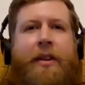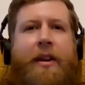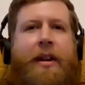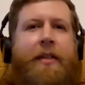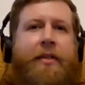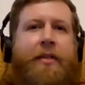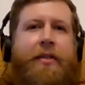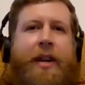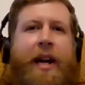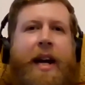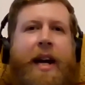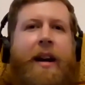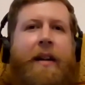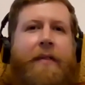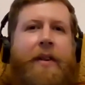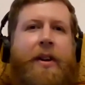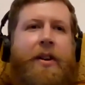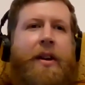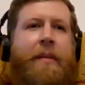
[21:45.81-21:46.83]
And it's a scale
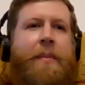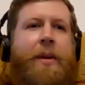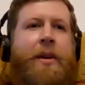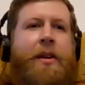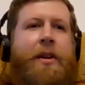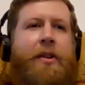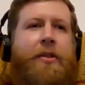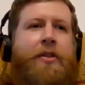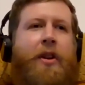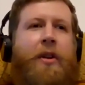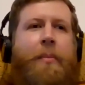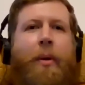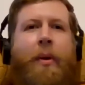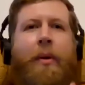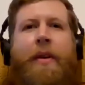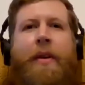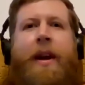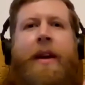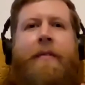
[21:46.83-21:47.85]
of, you know, no
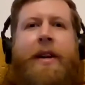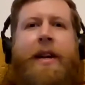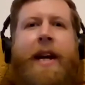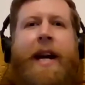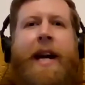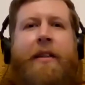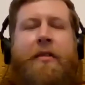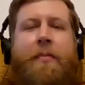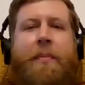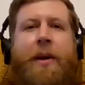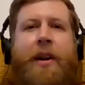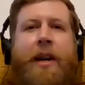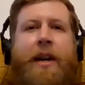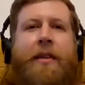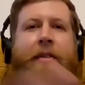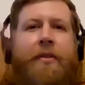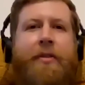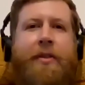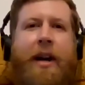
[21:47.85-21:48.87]
more than everyday
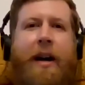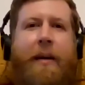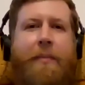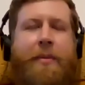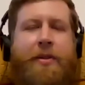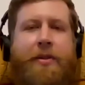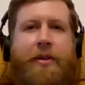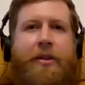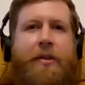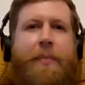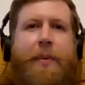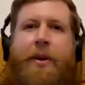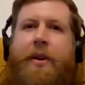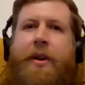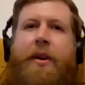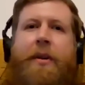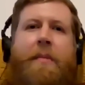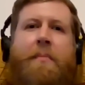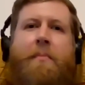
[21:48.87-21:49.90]
experience up to, you
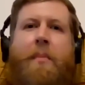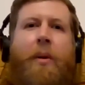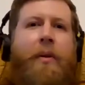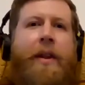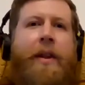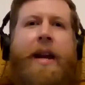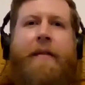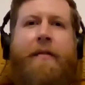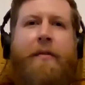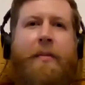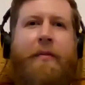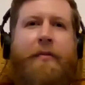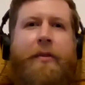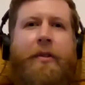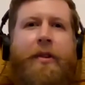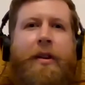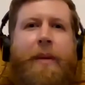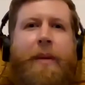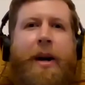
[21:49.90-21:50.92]
know, more than ever
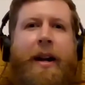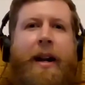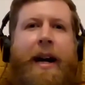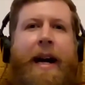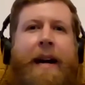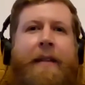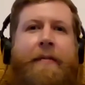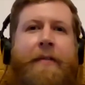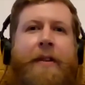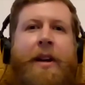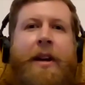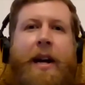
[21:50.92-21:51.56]
before in my life.